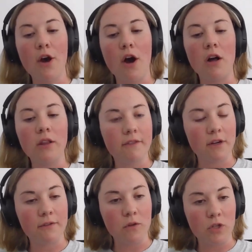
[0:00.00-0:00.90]
all of
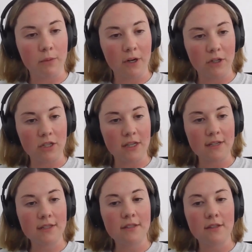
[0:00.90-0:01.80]
their future
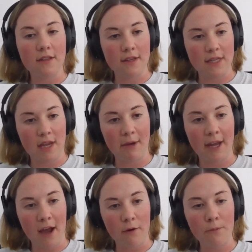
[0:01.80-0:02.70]
purchases to the same
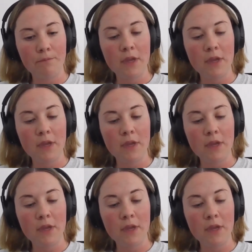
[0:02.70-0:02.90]
account.